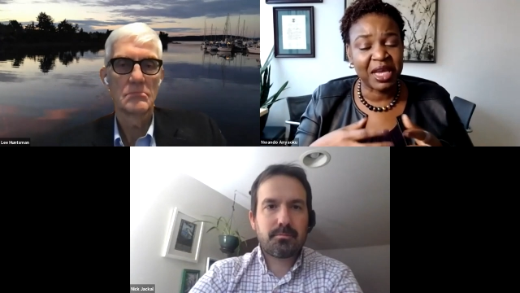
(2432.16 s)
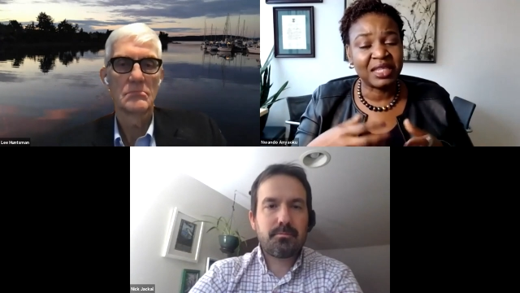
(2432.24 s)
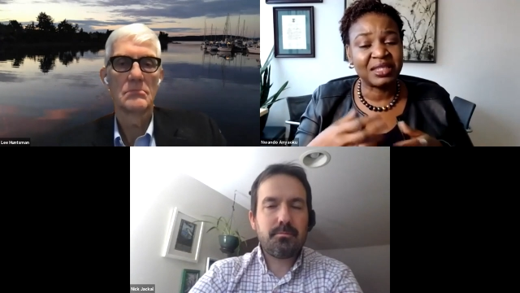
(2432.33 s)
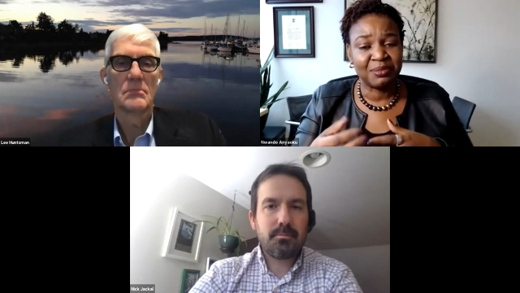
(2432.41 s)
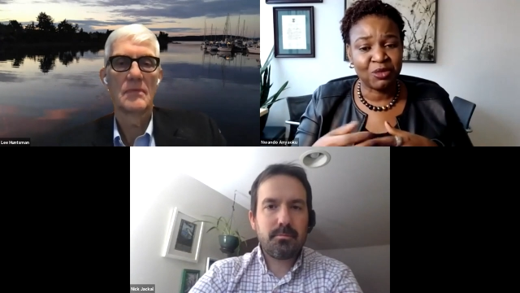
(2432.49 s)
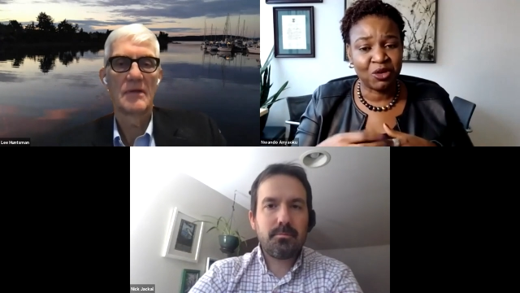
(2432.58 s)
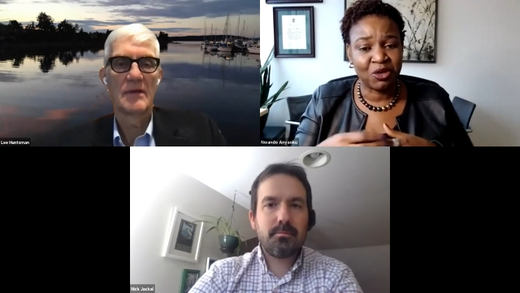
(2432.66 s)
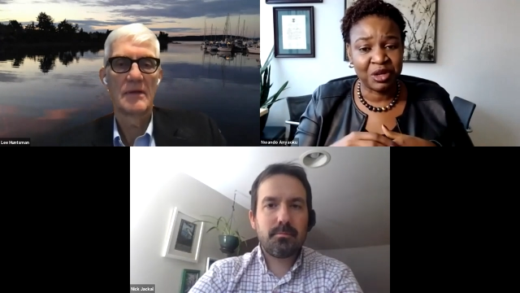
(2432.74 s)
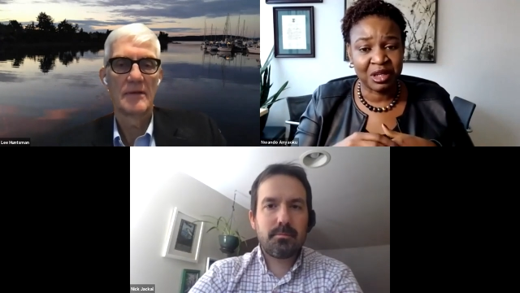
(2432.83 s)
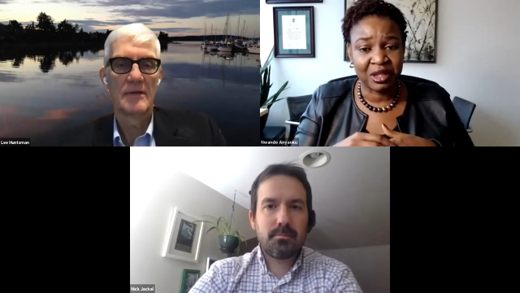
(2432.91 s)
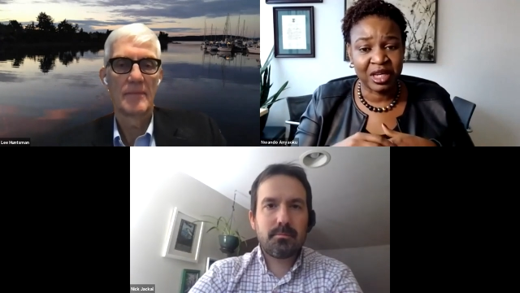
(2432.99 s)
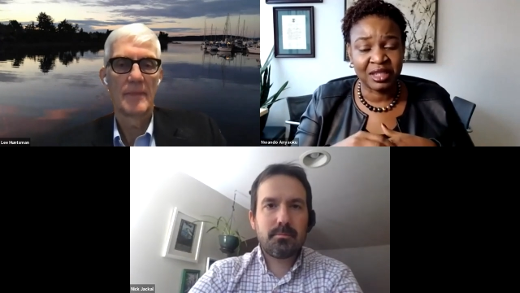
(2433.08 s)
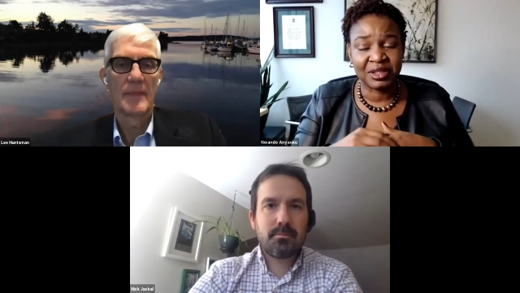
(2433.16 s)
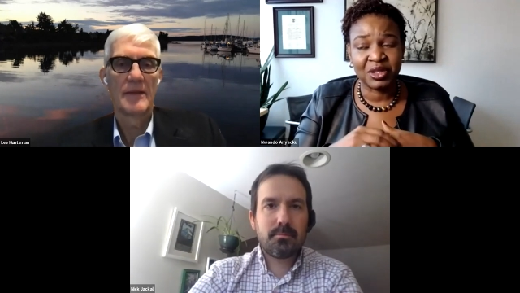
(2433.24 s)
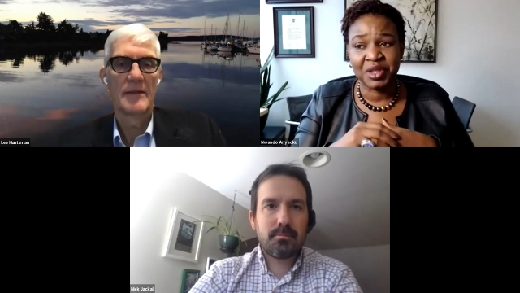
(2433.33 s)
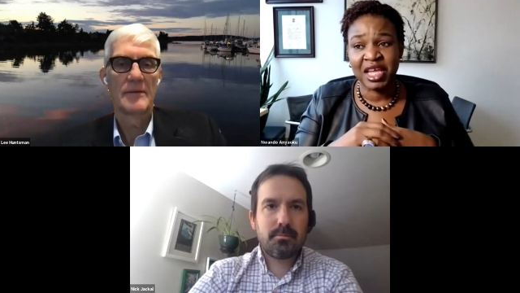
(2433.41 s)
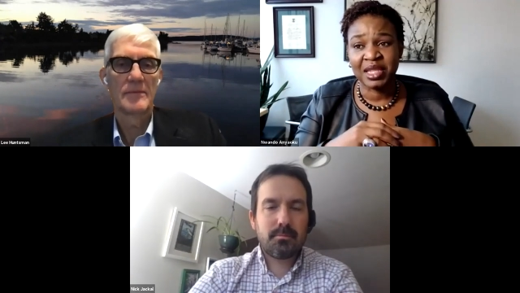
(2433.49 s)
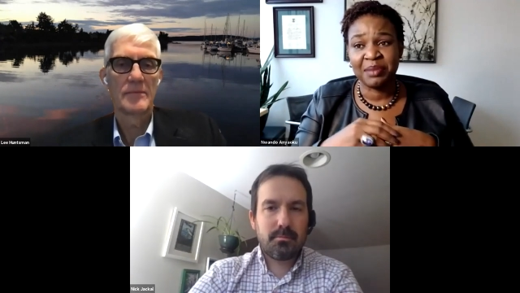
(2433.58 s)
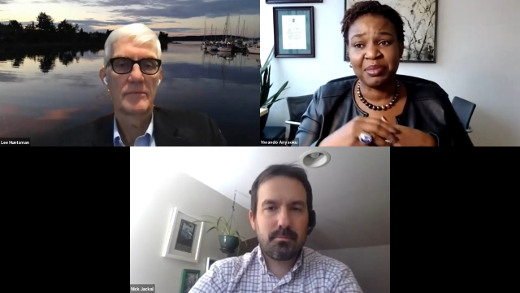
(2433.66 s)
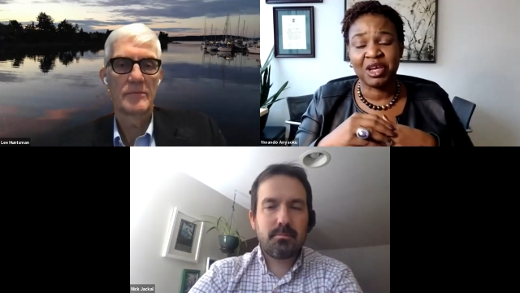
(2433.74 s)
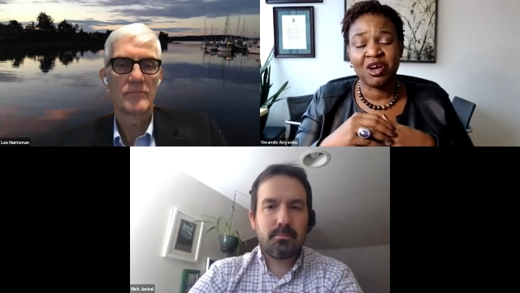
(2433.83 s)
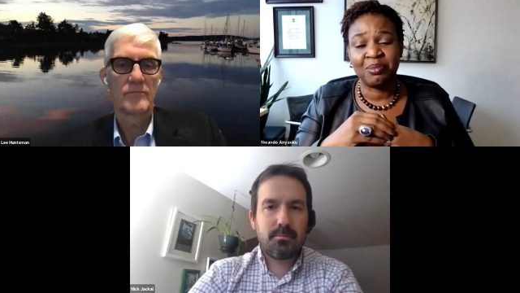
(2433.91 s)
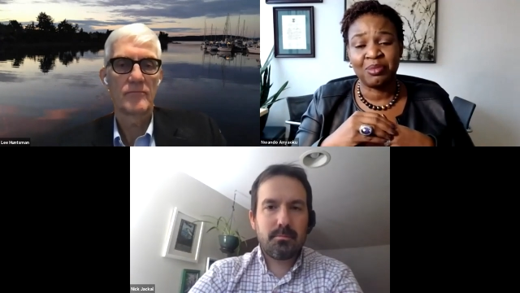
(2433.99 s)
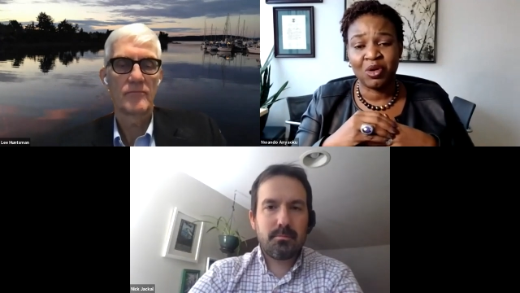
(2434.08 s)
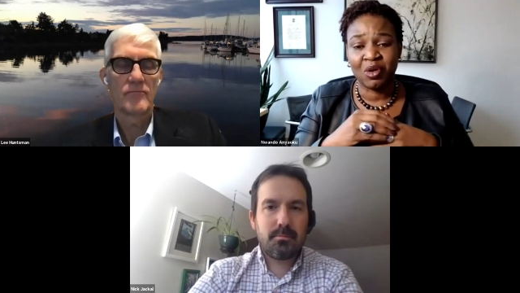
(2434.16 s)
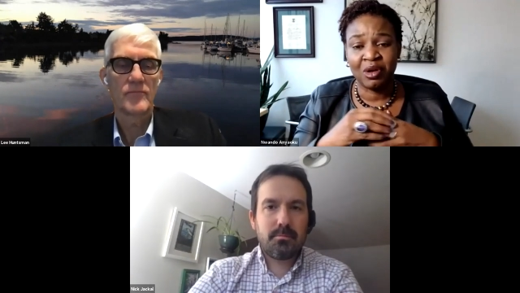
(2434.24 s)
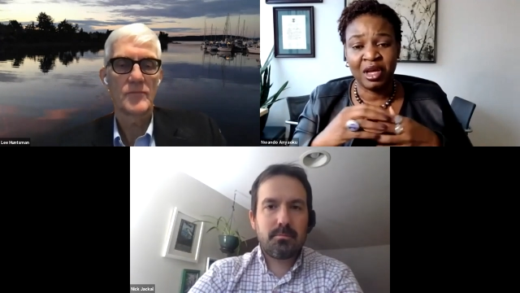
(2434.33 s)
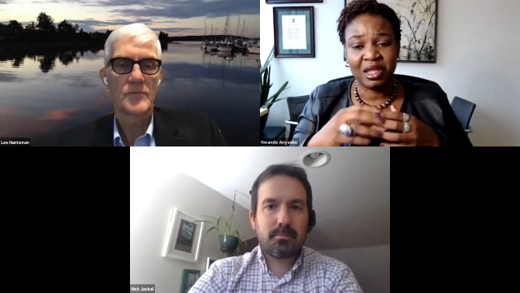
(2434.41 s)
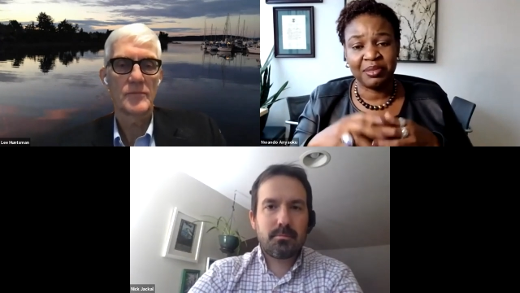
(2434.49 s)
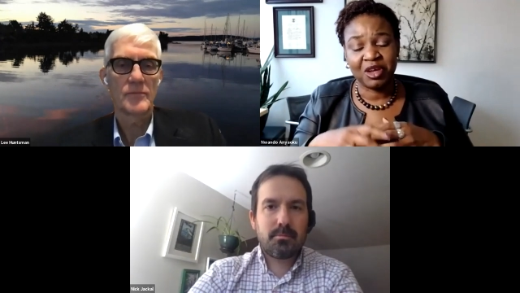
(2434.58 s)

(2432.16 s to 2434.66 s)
Speaker 1: it makes it more real. And so then they become more,